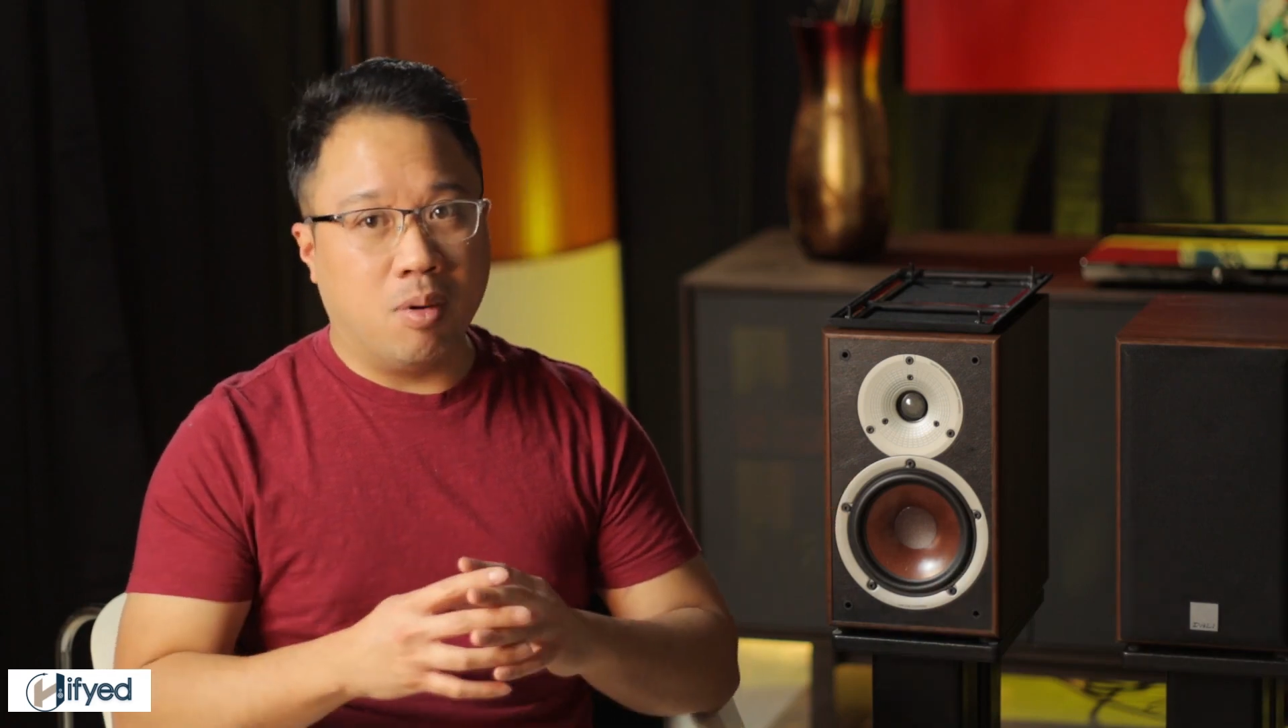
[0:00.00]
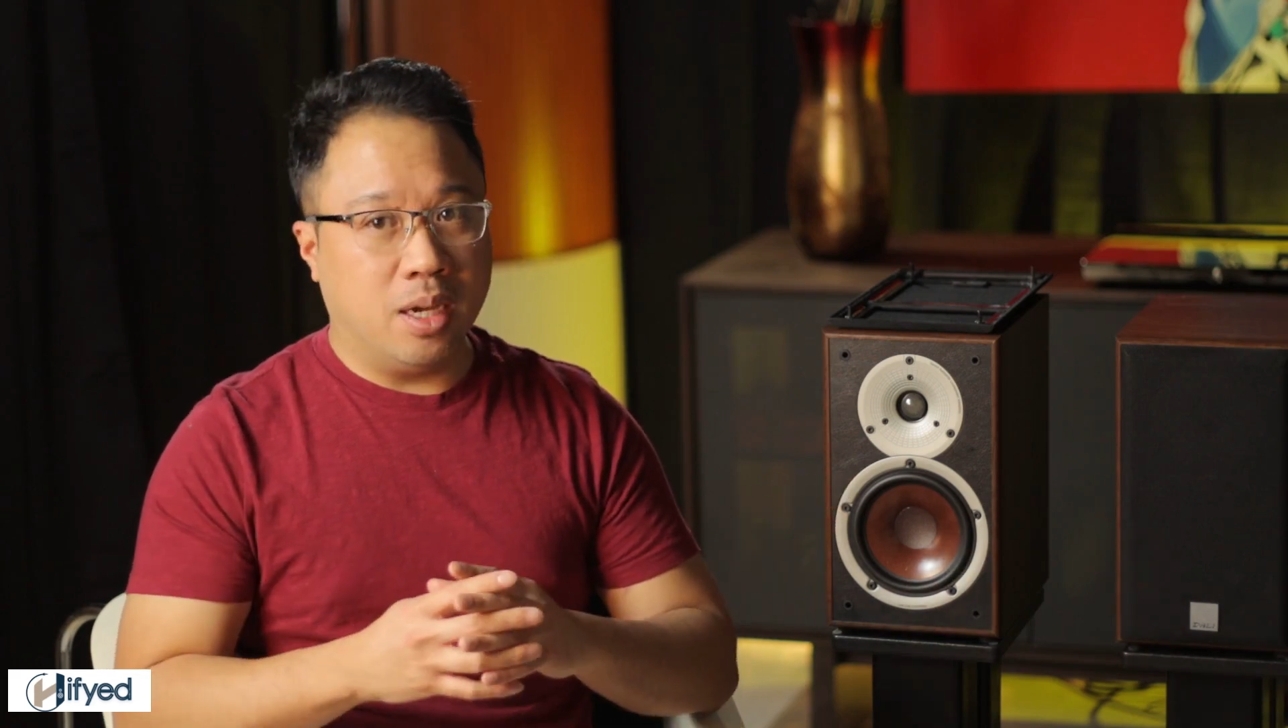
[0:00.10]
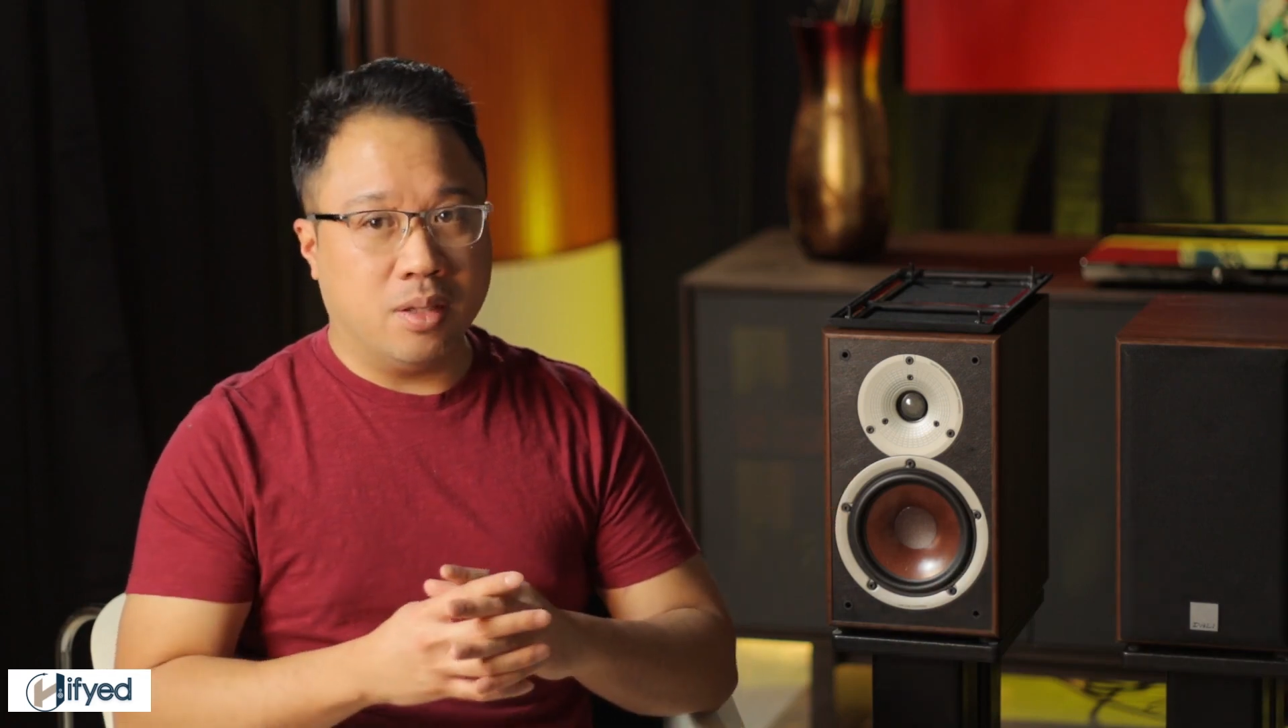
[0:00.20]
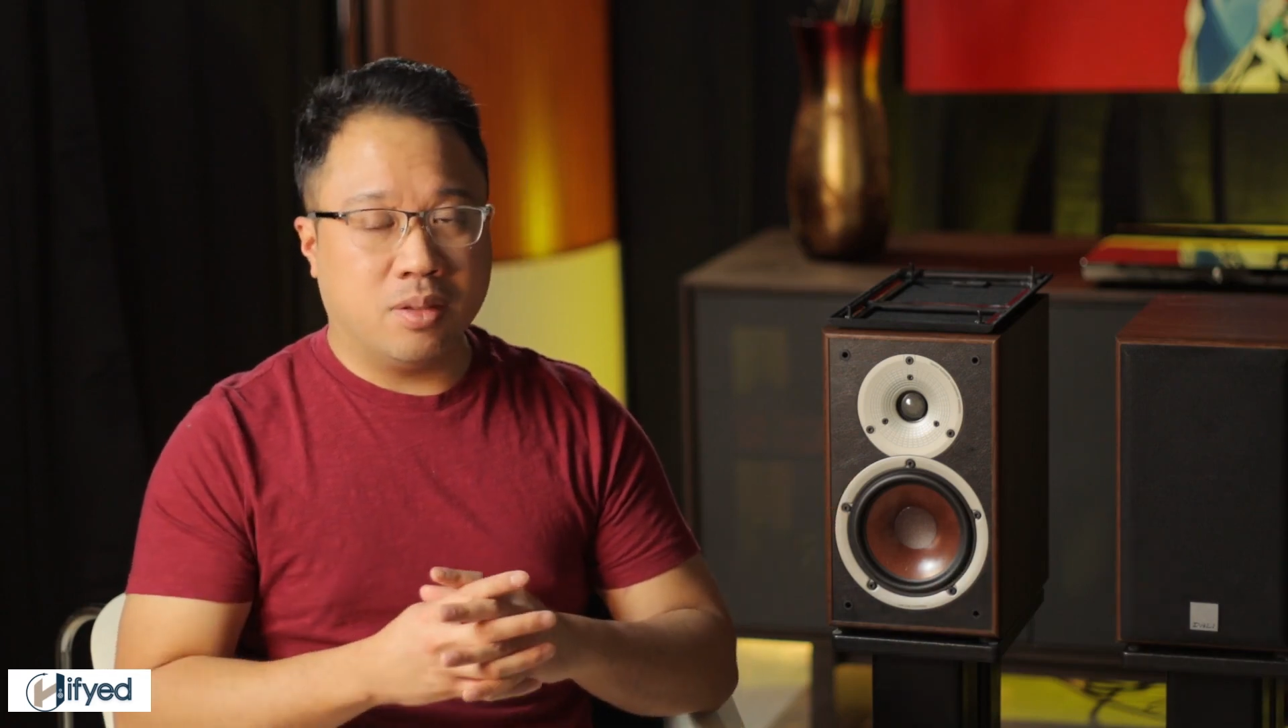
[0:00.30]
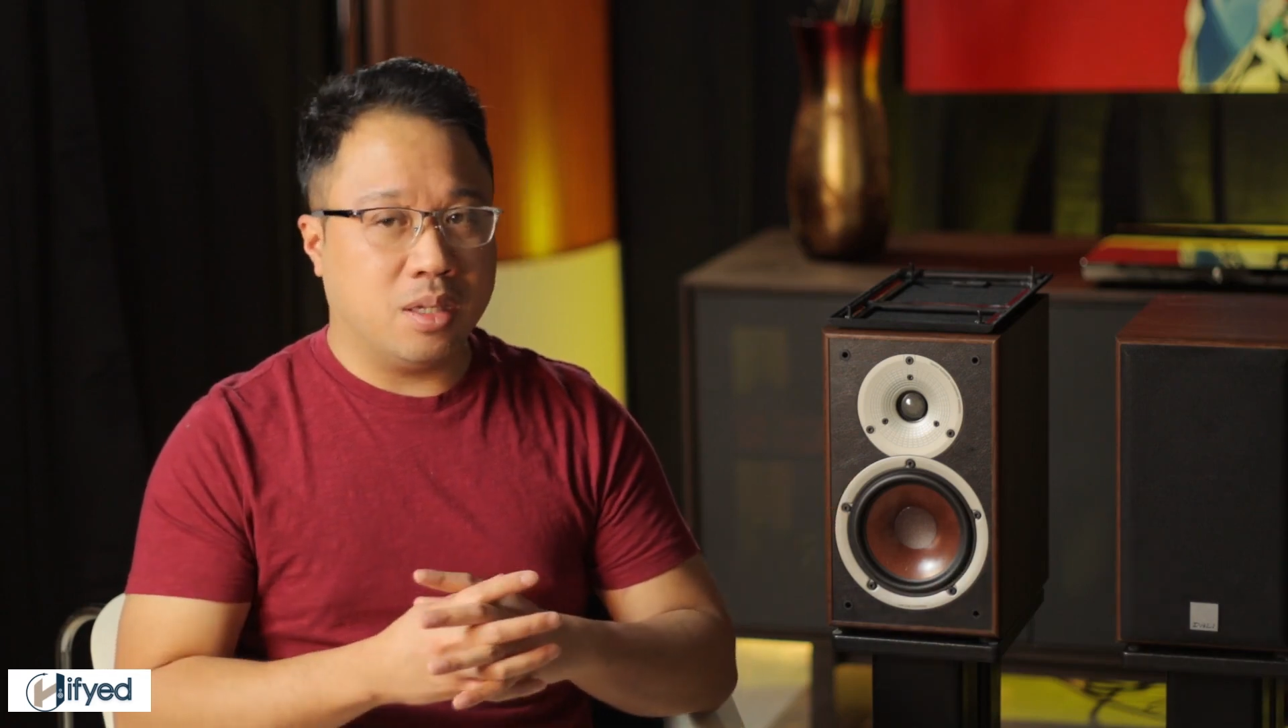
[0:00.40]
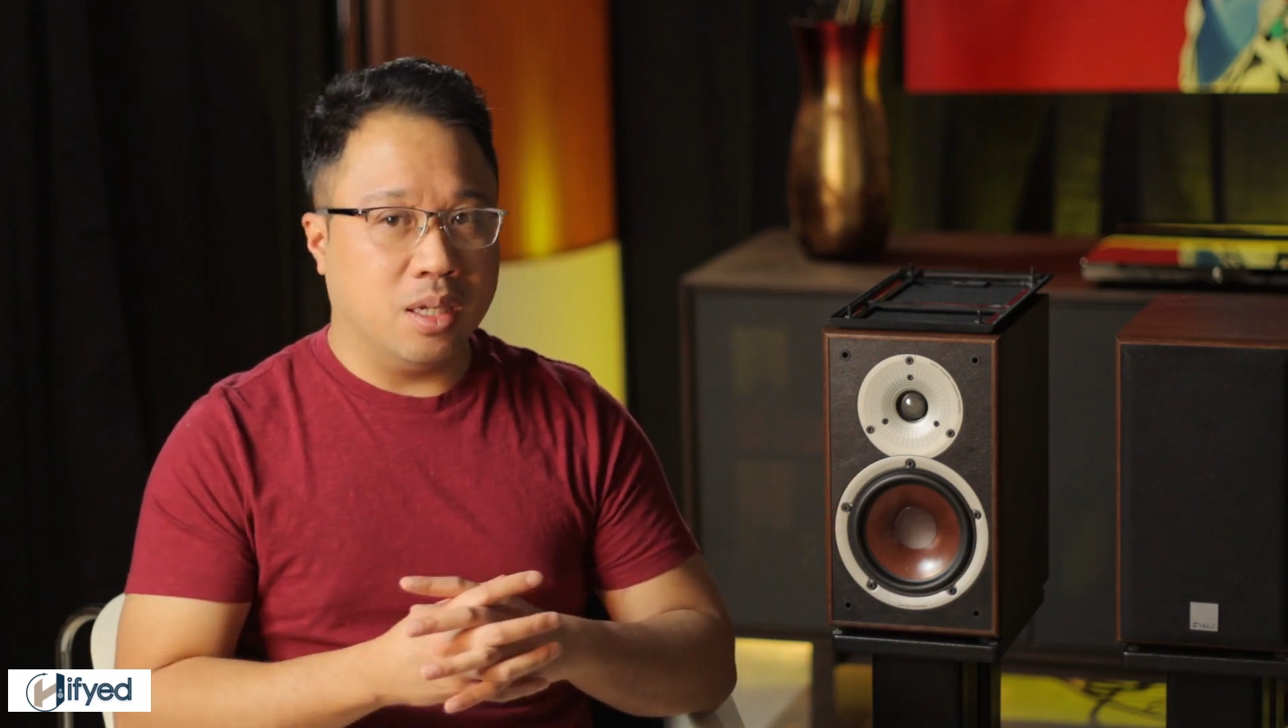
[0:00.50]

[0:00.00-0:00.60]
point